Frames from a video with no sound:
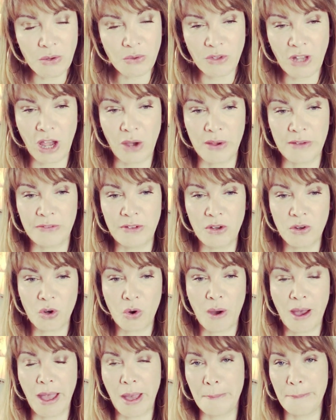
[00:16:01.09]
don't know, if you're
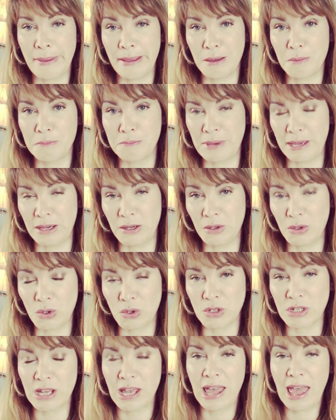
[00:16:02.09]
quite a big
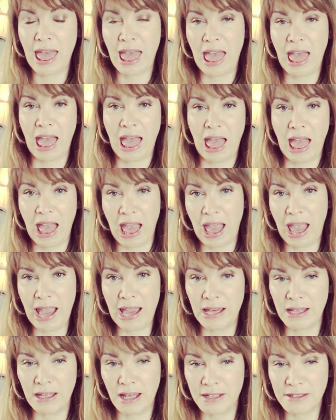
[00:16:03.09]
build,
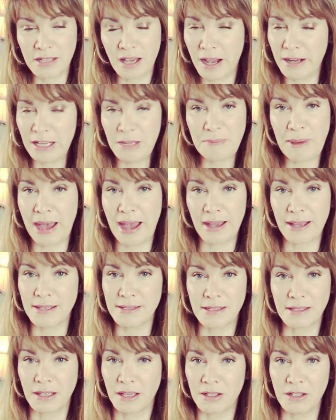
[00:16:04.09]
a tiny bag
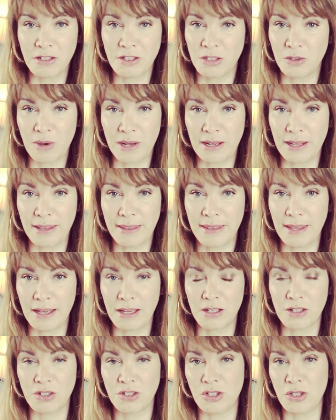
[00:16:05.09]
isn't going to do
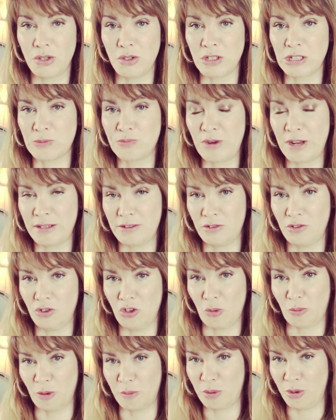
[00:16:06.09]
anything to spread
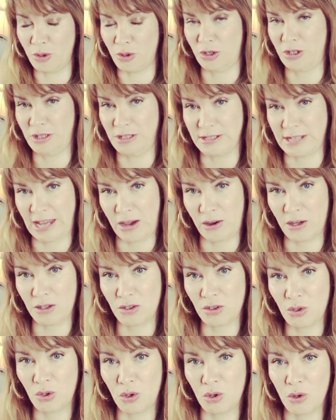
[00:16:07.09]
your proportions out
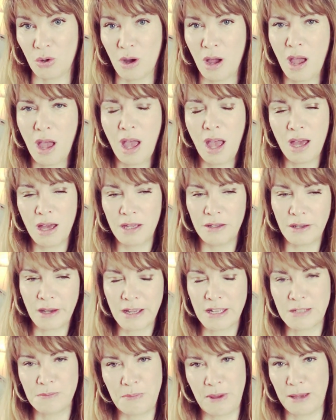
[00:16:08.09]
at all.
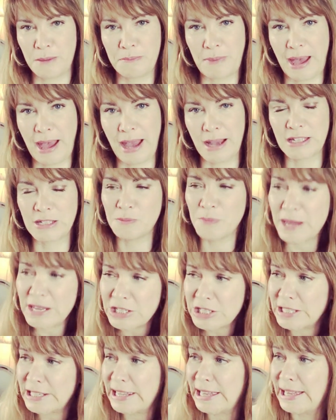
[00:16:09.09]
Nice big bag,
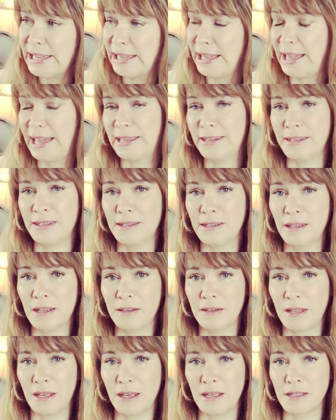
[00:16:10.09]
especially in
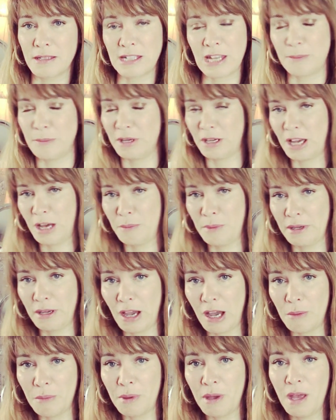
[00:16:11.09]
the summer
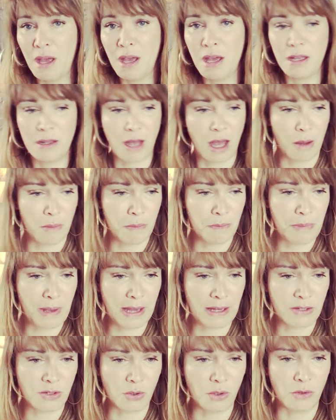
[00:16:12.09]
coming up, a
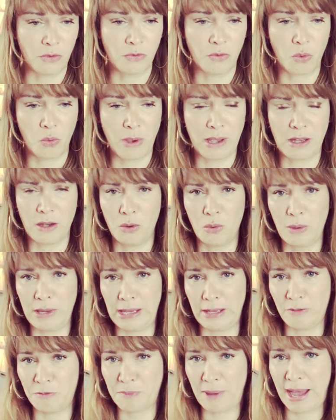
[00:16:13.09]
big sort of wicker
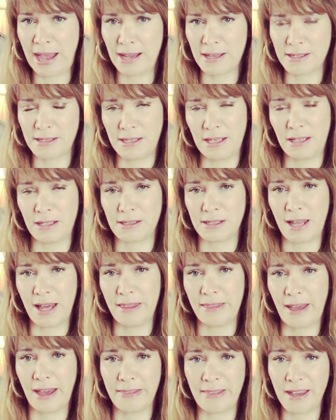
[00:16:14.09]
weave bags, things
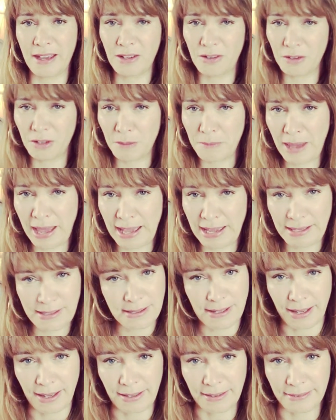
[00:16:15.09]
like that, they can look
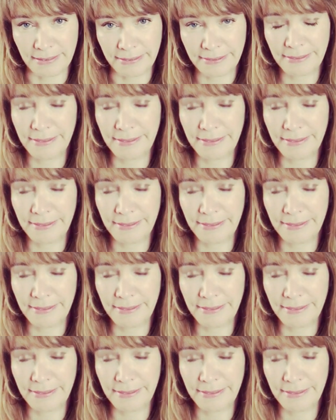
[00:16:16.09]
amazing.